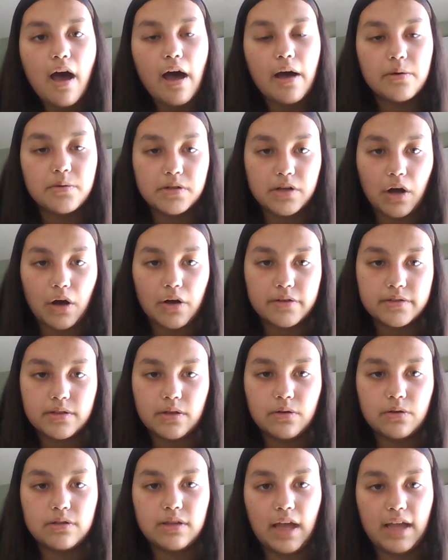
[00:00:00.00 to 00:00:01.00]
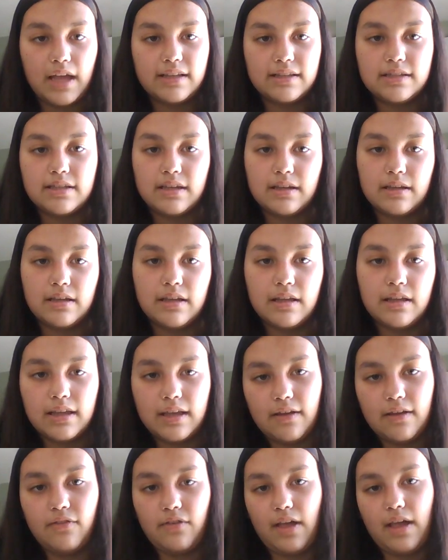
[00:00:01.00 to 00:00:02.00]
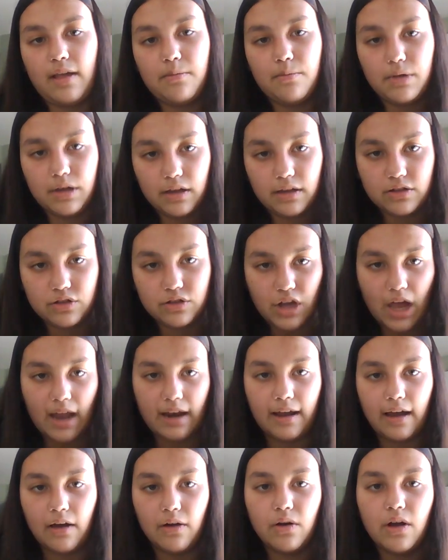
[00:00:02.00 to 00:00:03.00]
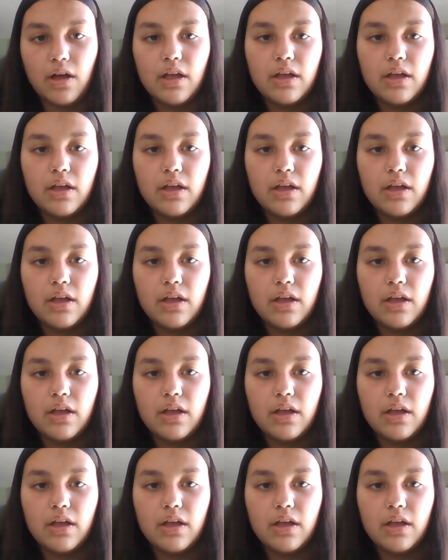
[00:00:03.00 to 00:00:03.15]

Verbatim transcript: I would also like to give a big shout out